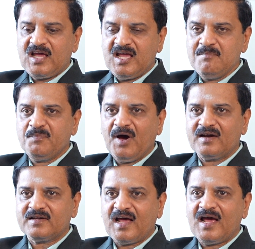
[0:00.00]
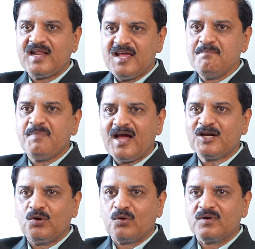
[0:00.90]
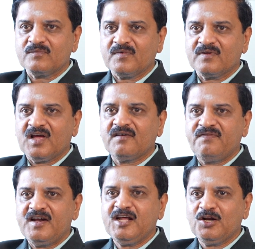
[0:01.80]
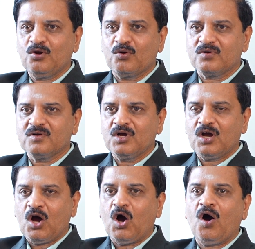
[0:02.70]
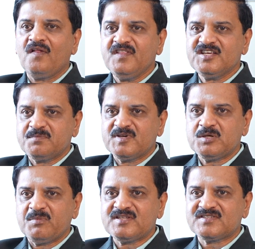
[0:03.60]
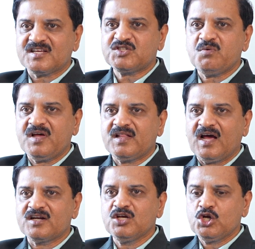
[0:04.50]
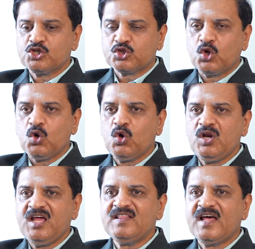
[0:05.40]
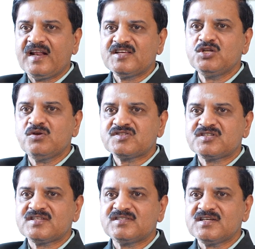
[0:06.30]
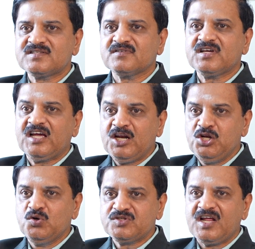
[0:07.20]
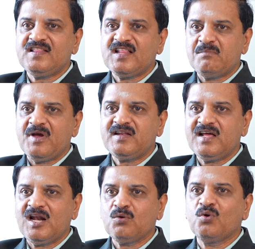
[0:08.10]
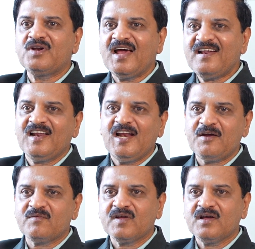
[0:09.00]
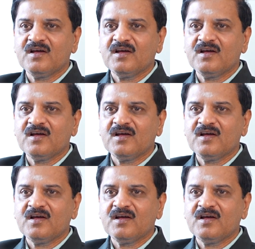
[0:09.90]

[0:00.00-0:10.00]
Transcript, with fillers: impart an impact load, a fatigue load on the specimen such a way that slowly the residual stresses induced in the material would get relieved.